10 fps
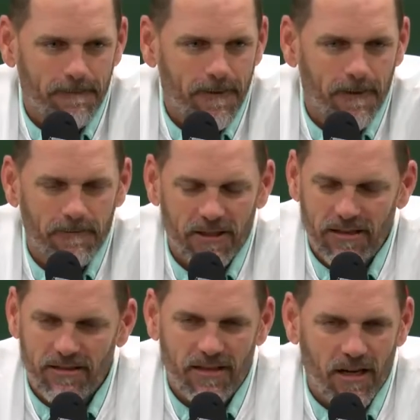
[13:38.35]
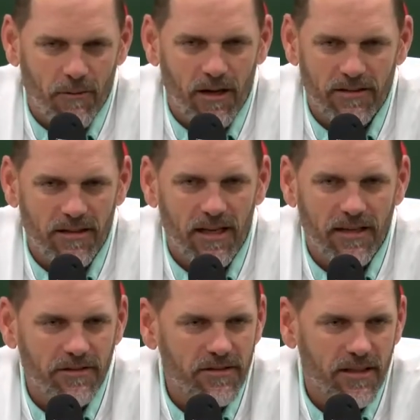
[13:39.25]
You know, it's not just Colorado
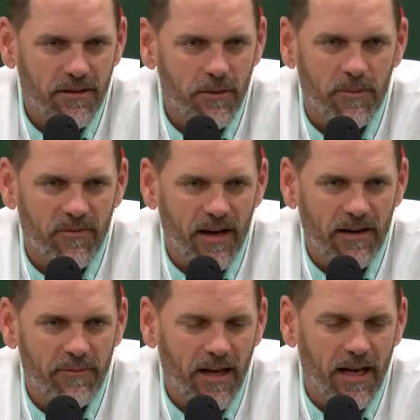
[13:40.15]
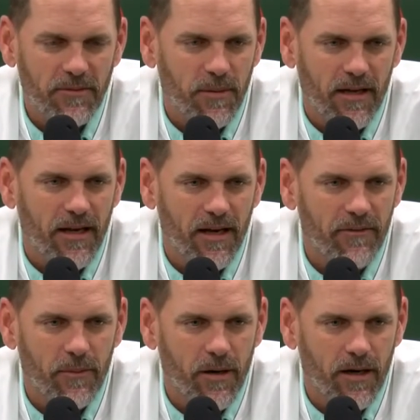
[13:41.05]
State. You see group of five guys playing
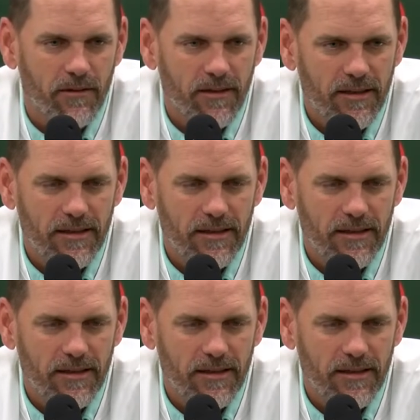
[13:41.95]
everywhere.